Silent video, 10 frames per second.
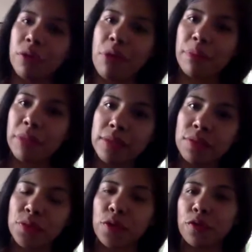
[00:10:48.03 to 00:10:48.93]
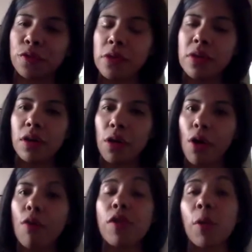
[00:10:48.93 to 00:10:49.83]
remnants
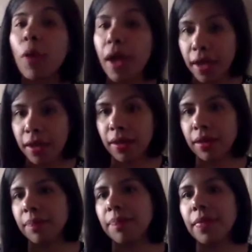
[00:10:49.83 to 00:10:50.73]
of the way